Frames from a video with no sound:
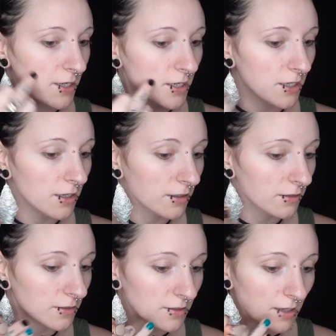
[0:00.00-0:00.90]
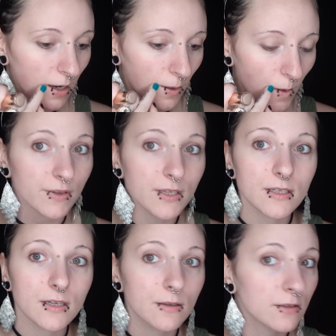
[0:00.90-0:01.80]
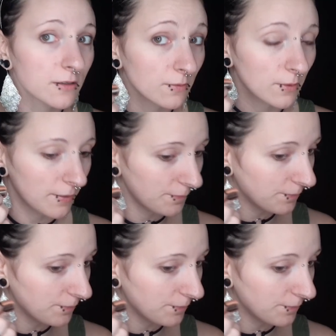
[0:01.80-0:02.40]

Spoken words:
ear down. Okay.